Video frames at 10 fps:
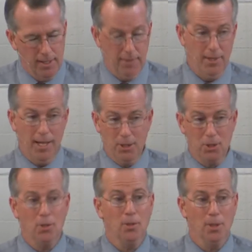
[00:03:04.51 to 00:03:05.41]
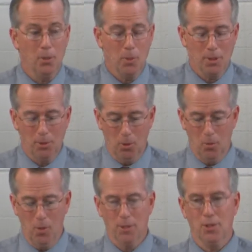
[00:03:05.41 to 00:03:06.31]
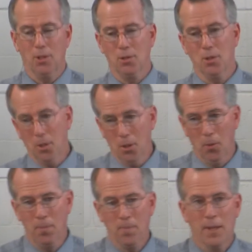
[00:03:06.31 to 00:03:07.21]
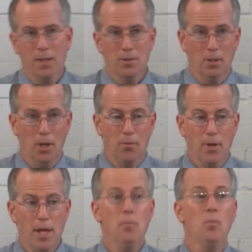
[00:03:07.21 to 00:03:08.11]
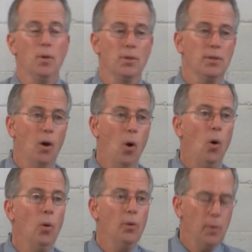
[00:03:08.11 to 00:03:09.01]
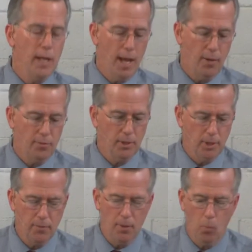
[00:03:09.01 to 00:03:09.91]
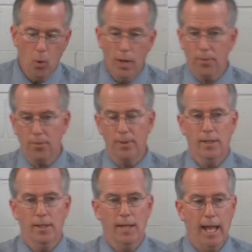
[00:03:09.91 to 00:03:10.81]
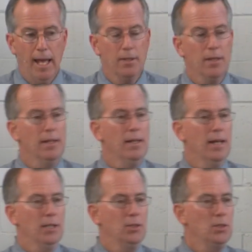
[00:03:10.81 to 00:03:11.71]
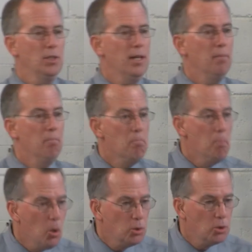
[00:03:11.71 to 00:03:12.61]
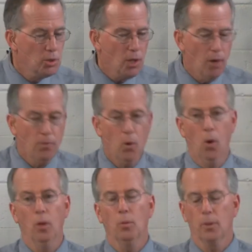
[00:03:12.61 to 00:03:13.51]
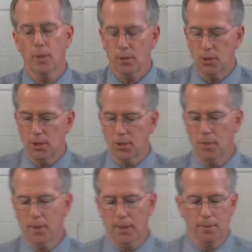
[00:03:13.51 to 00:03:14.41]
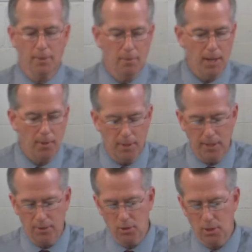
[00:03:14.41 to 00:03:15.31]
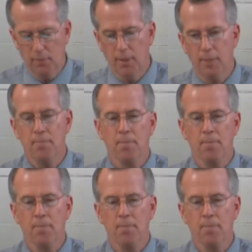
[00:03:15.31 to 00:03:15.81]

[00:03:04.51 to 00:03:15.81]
And that is certainly what the Lord wants us to do, to love him with all that we have to love him with, and I should say most of all, we're going to see something about that this evening,